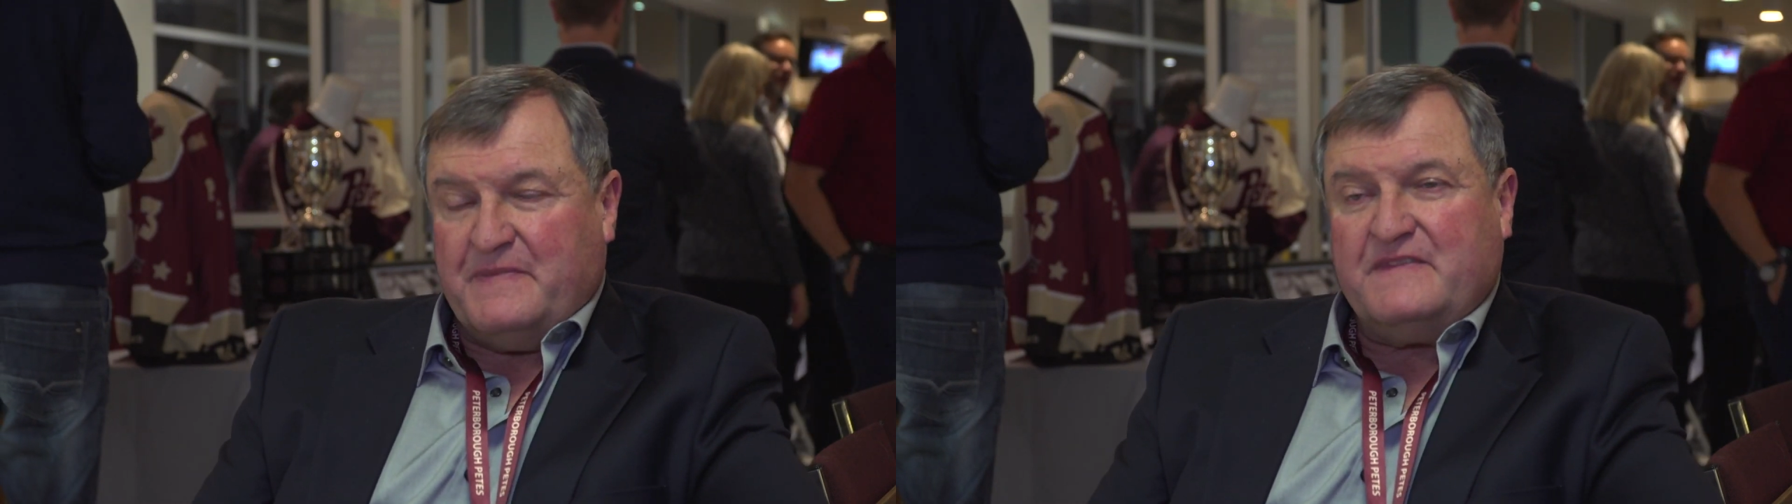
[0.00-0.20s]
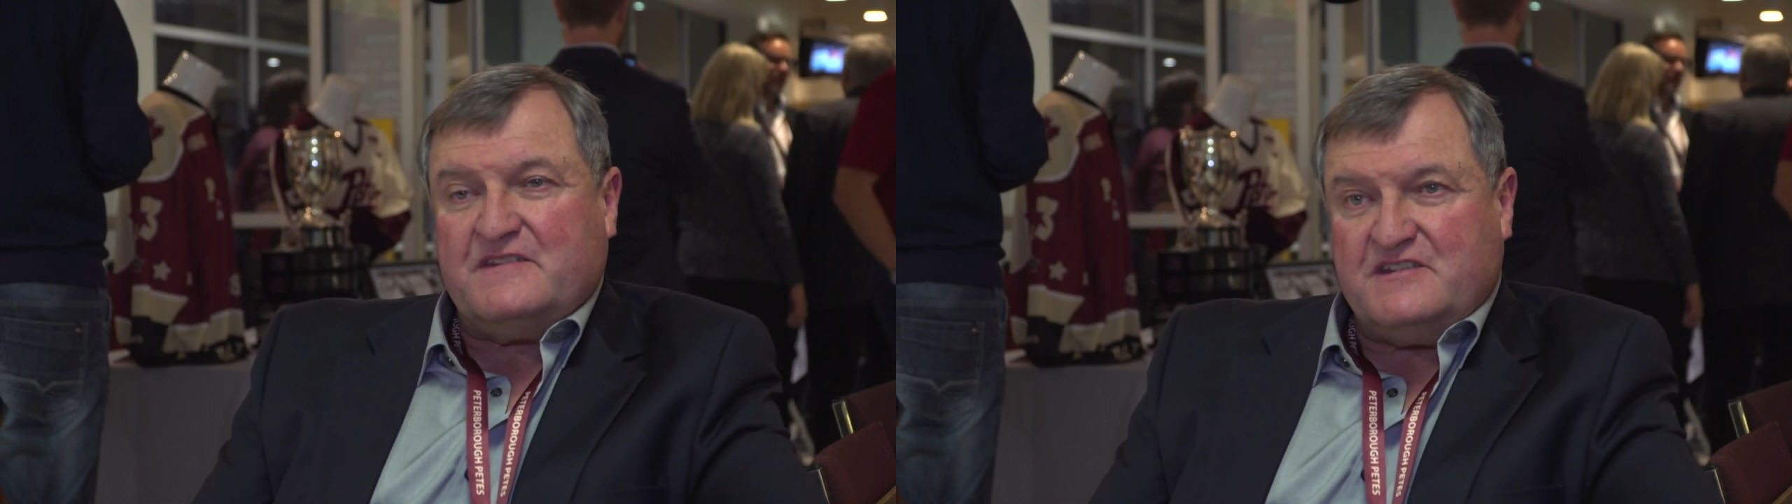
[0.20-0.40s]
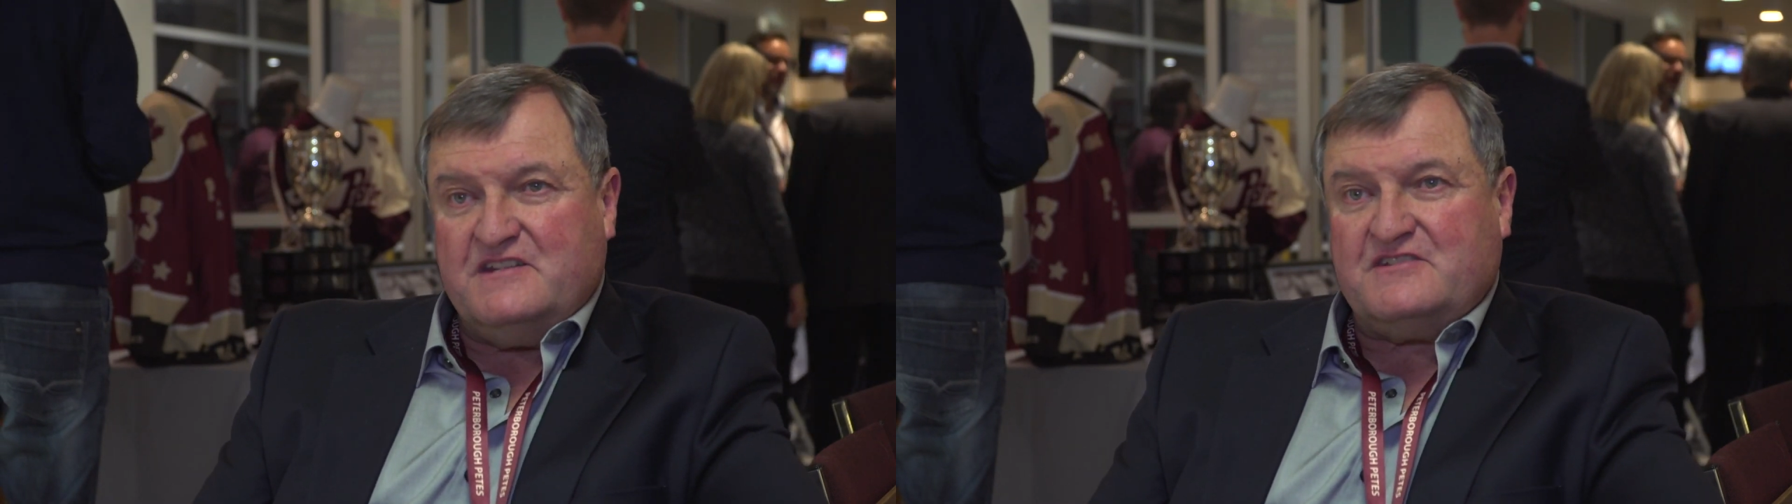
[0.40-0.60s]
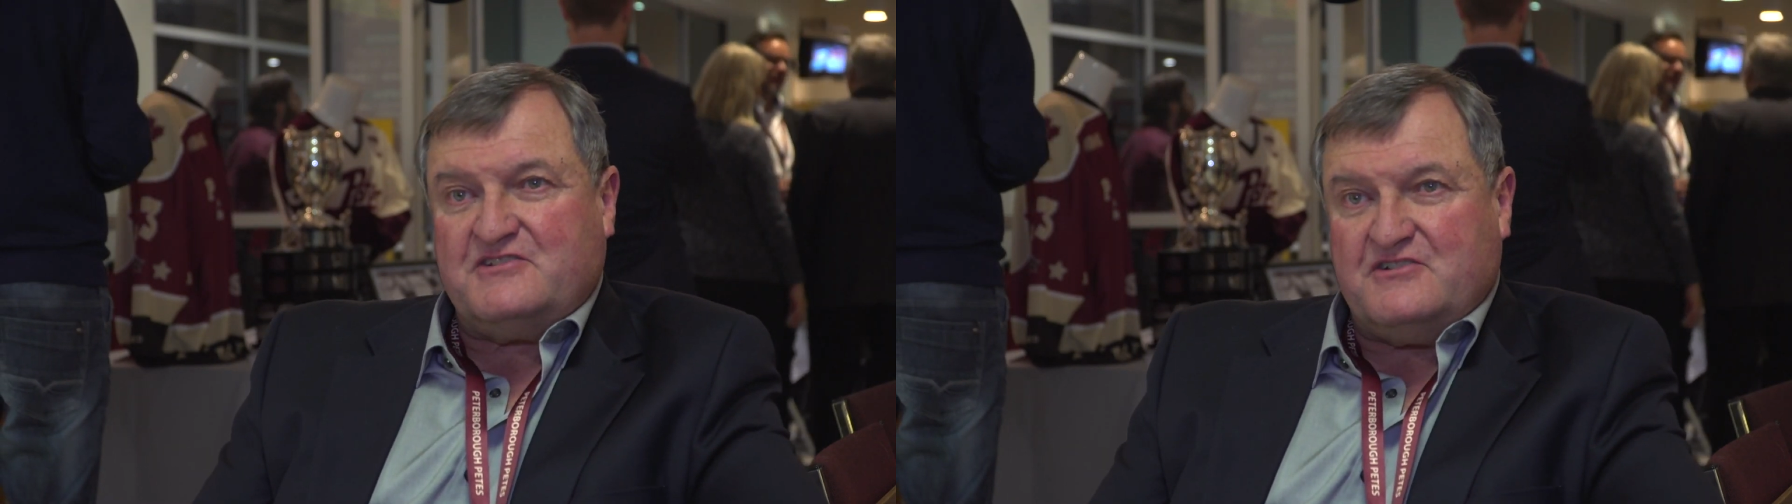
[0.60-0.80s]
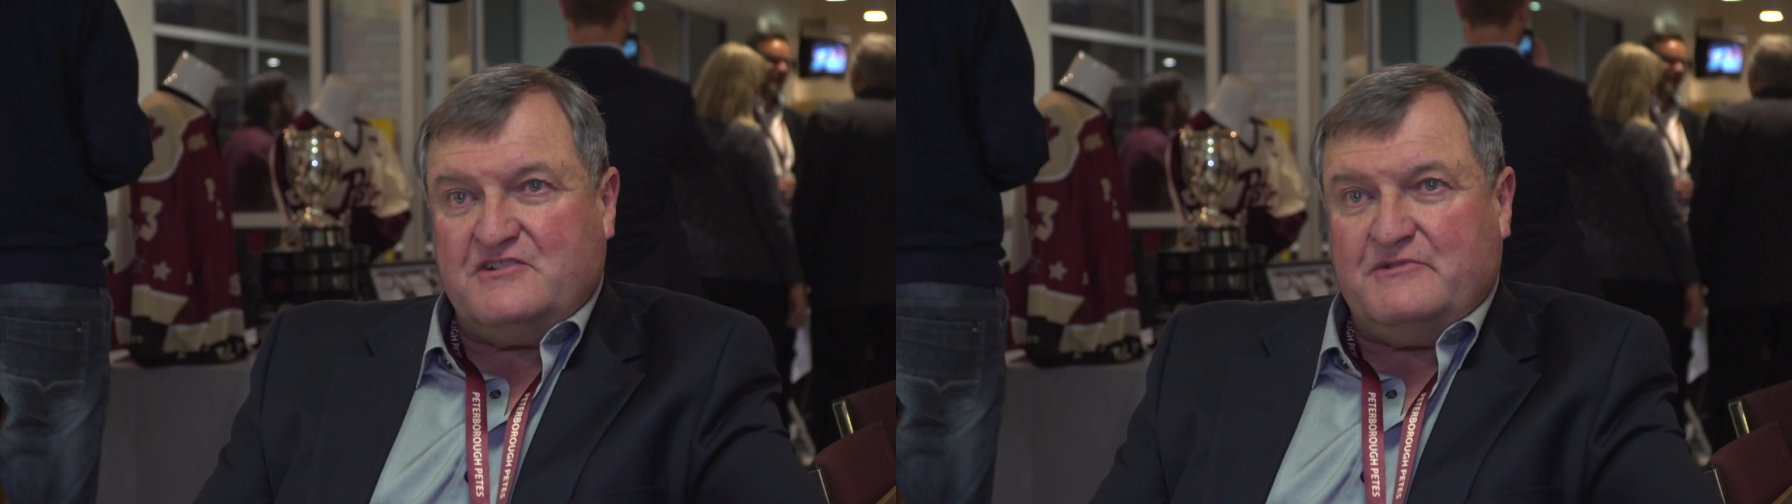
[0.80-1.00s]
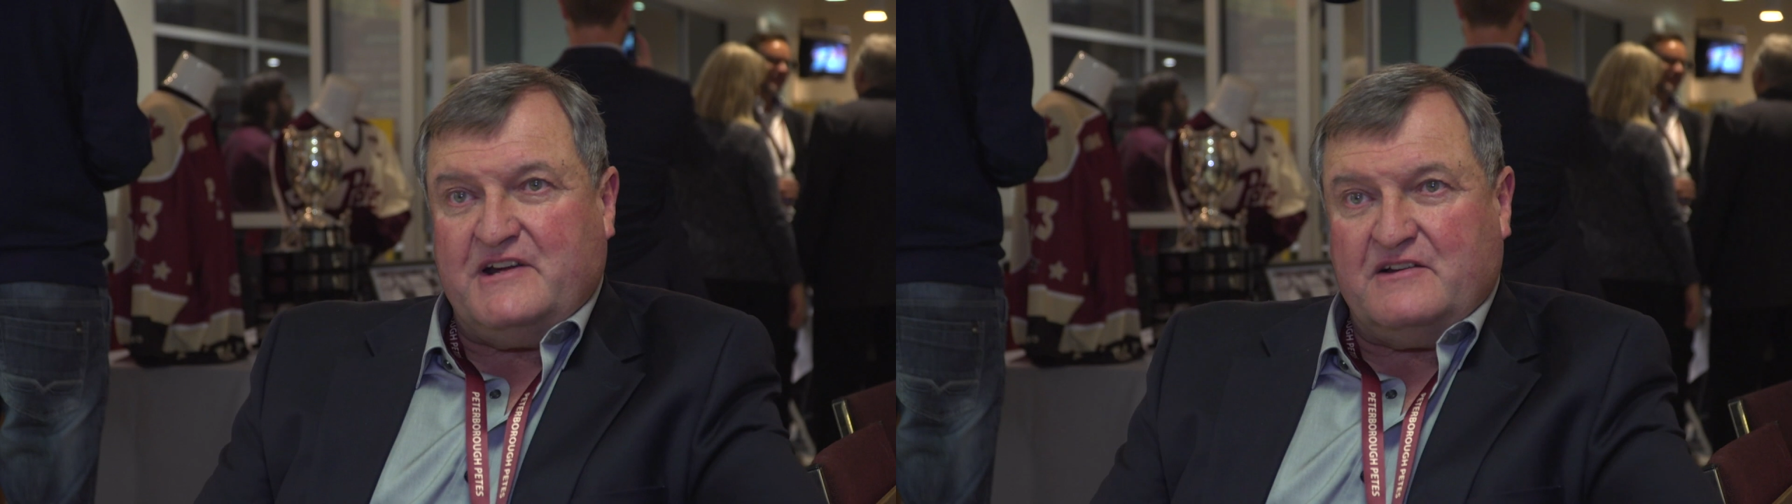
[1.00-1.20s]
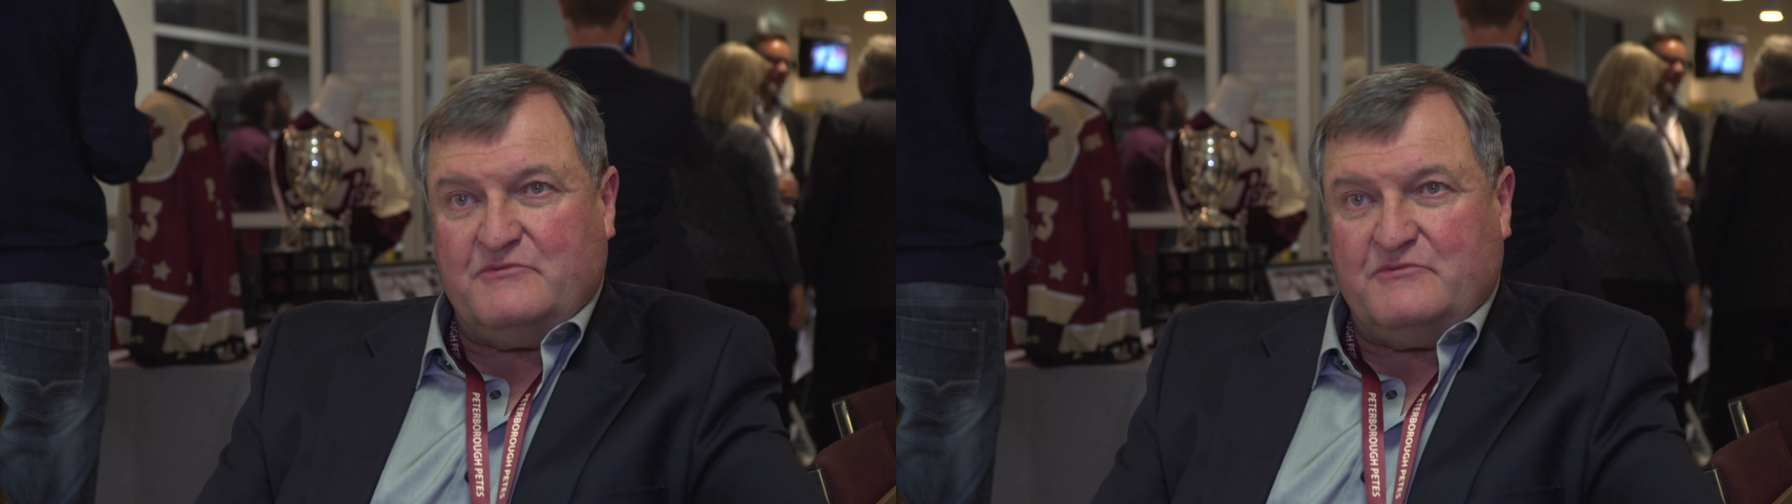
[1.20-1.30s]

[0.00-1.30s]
the season turned around,